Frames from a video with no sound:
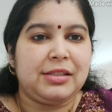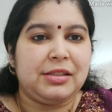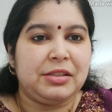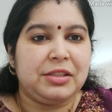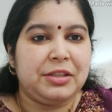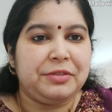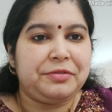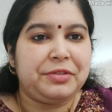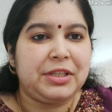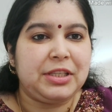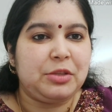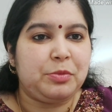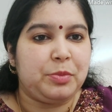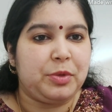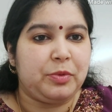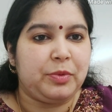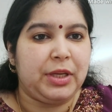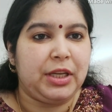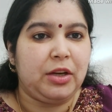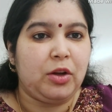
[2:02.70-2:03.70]
is difference
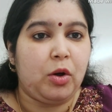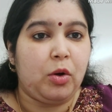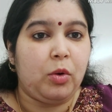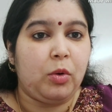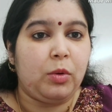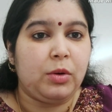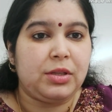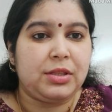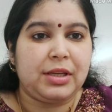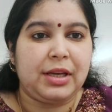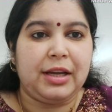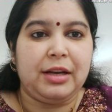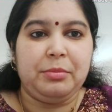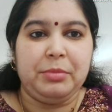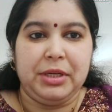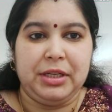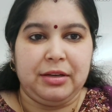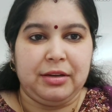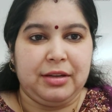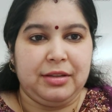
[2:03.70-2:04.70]
between ores and
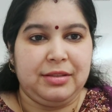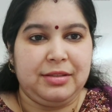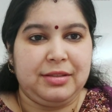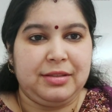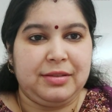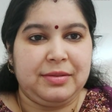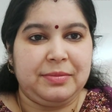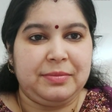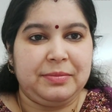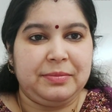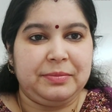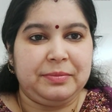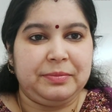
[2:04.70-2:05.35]
minerals.